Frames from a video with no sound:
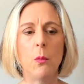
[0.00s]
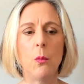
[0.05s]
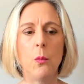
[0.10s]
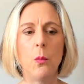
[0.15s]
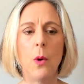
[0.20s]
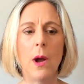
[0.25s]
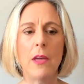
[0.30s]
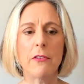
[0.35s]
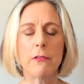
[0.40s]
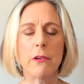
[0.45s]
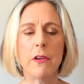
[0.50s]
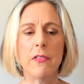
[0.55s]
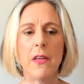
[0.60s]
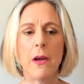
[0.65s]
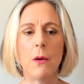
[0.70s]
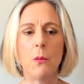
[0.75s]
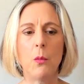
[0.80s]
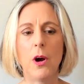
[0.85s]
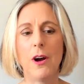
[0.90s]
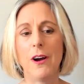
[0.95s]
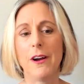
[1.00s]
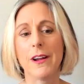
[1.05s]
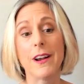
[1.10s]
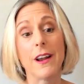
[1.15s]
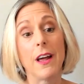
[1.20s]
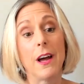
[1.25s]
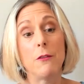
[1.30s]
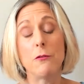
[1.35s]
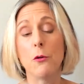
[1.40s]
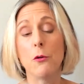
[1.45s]
whether in their
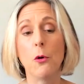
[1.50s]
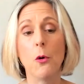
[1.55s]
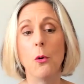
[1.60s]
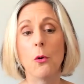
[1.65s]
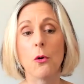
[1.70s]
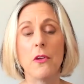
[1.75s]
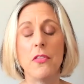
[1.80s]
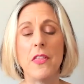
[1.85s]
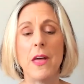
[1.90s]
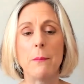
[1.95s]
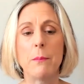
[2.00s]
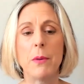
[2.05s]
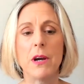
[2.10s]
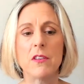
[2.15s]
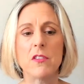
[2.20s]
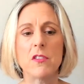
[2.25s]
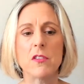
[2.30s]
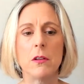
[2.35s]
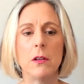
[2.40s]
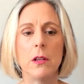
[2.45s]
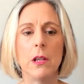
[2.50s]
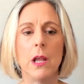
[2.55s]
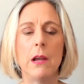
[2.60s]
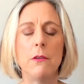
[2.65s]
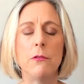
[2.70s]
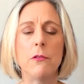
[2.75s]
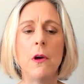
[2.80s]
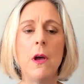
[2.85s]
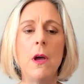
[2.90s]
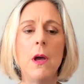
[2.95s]
work life or in their personal
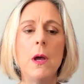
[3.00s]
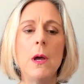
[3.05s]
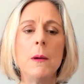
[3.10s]
life.